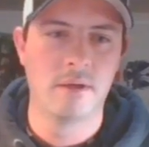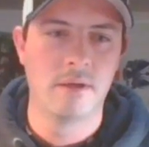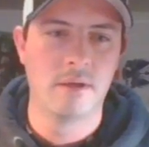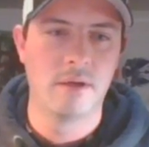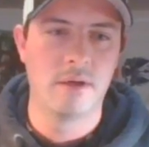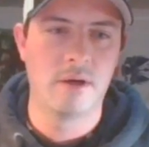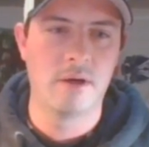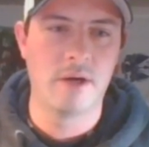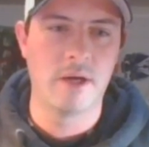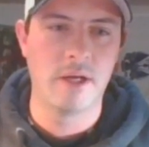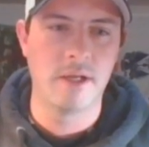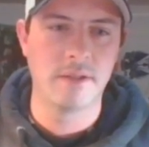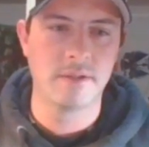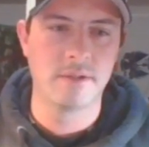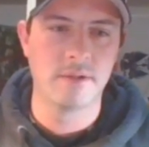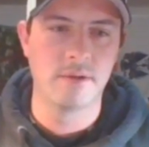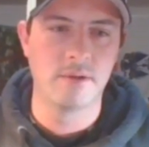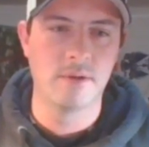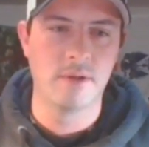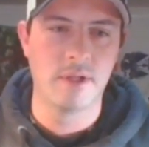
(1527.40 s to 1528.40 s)
All right,
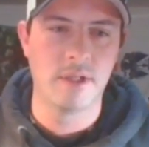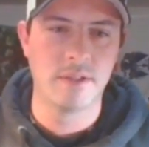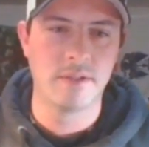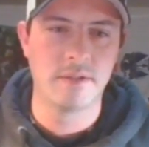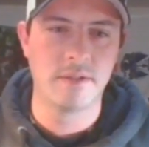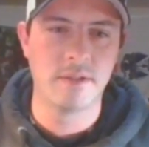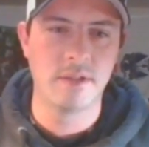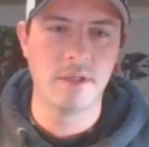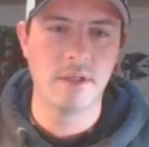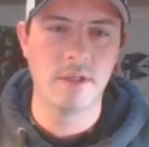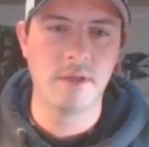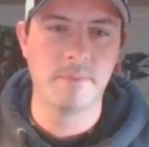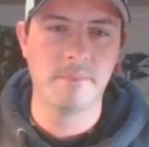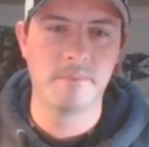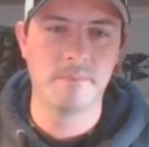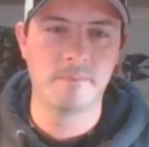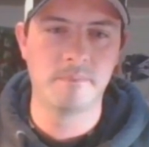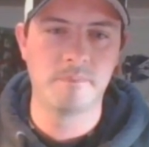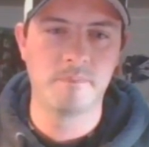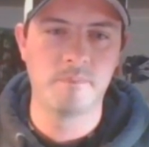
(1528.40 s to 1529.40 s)
so let's see
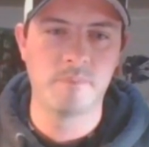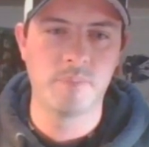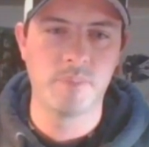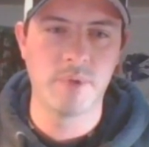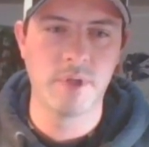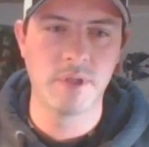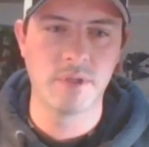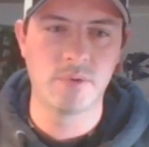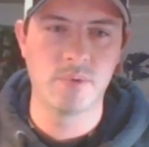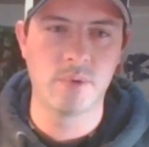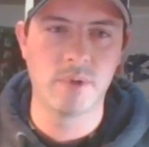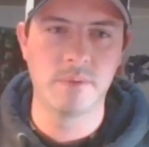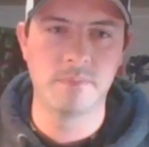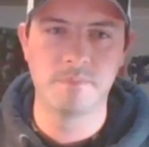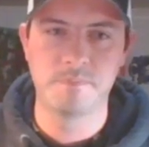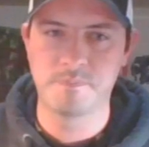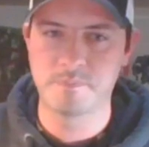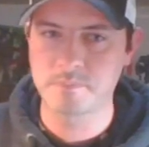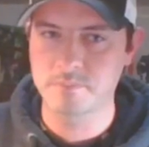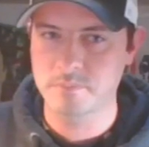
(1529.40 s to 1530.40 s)
this one.
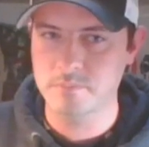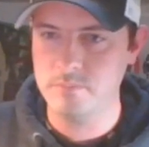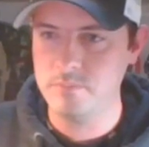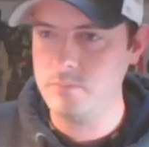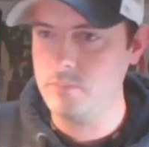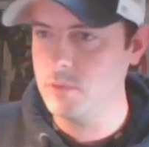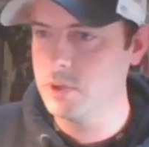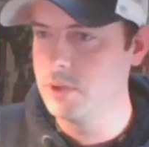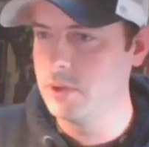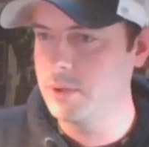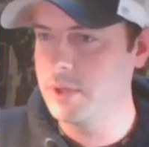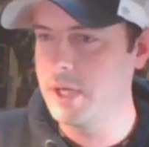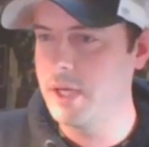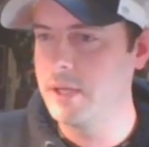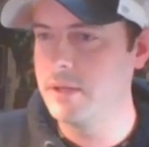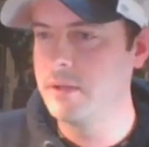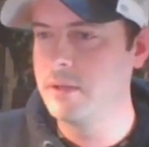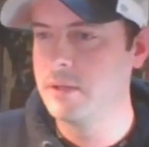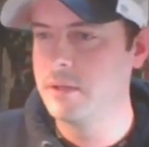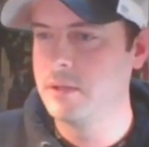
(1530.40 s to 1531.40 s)

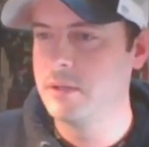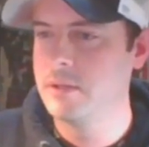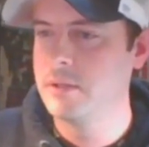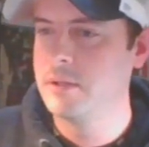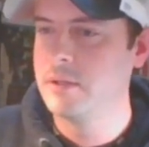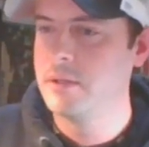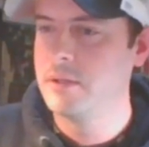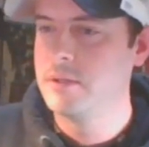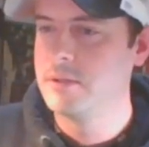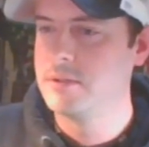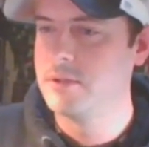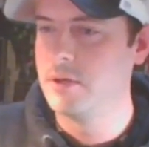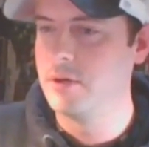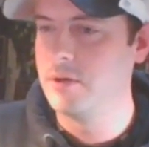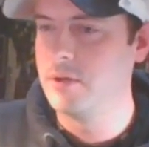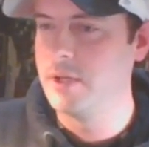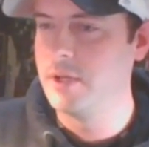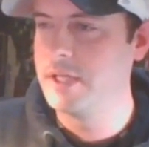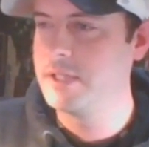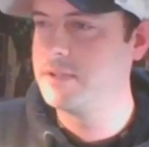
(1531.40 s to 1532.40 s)
Okay,
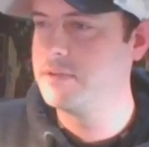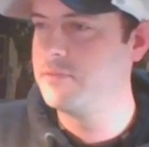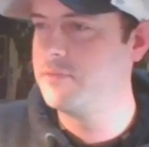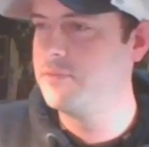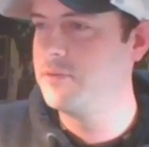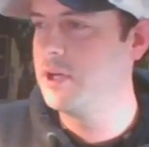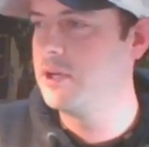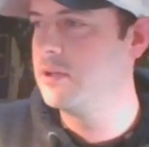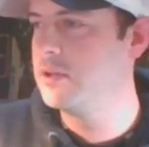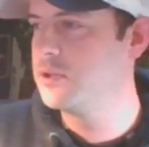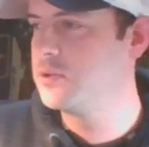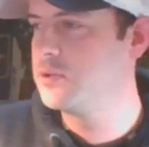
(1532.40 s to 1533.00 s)
so let's figure this